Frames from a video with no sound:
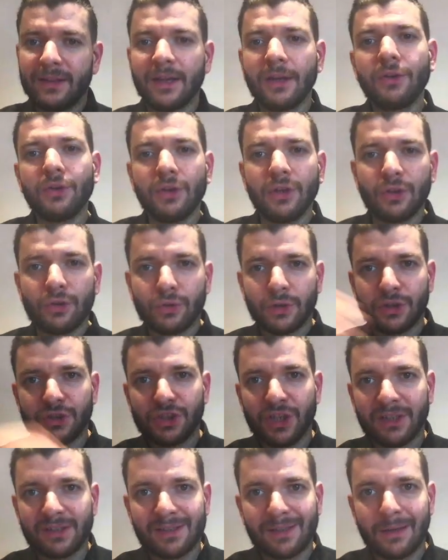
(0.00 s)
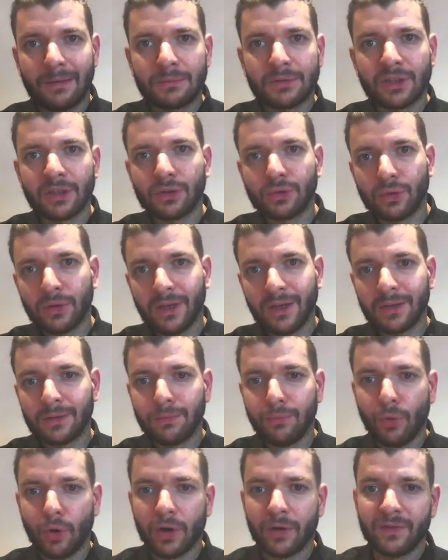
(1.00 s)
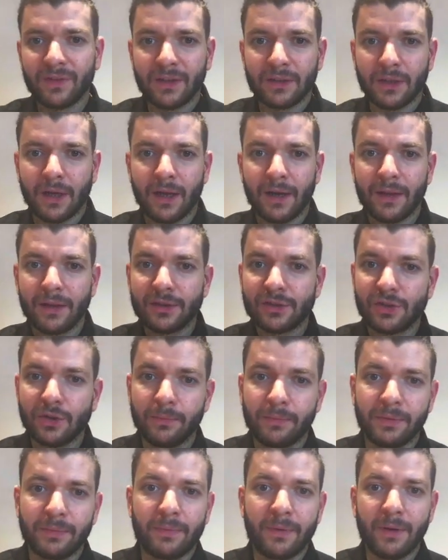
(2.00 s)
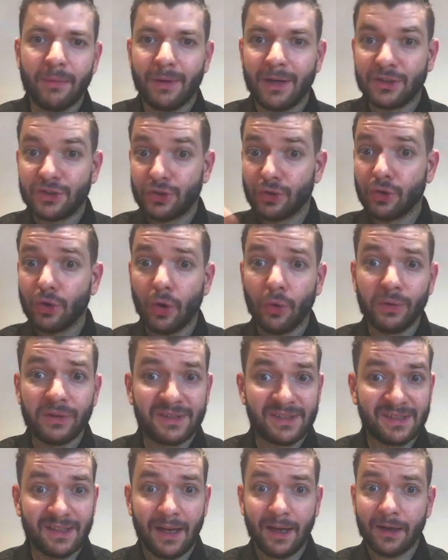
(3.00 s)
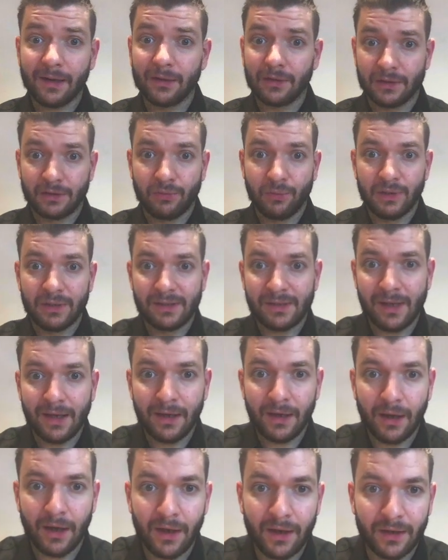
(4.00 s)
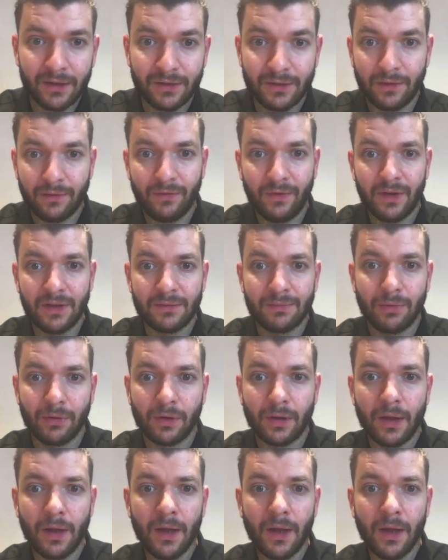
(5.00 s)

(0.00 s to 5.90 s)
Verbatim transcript: Then you need to adjust something to get more of that audience. So pretty much you go in cycles with any audience on Facebook.